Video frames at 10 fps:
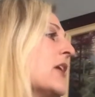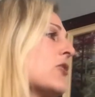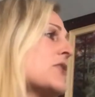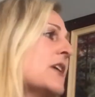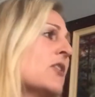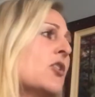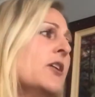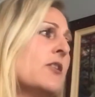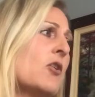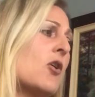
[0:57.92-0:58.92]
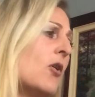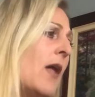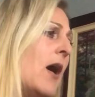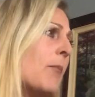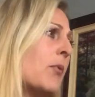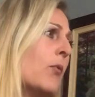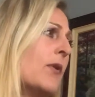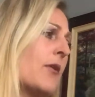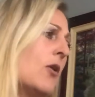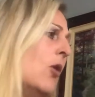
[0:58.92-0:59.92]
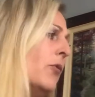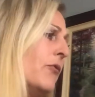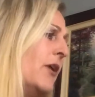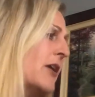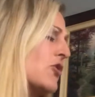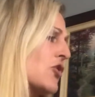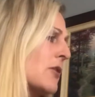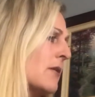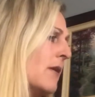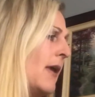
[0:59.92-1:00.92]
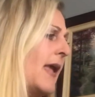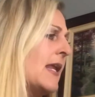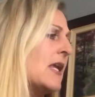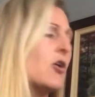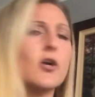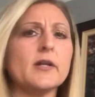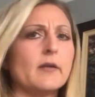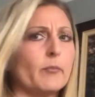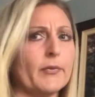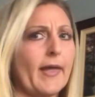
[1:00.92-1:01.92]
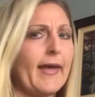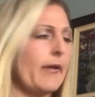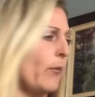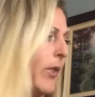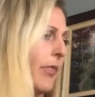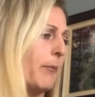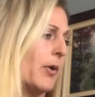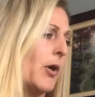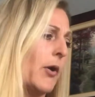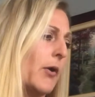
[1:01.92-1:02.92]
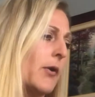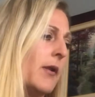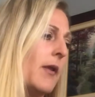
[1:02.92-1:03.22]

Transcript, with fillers: Pinkerton couldn't curl up with a goldfish, and he couldn't play with a bird.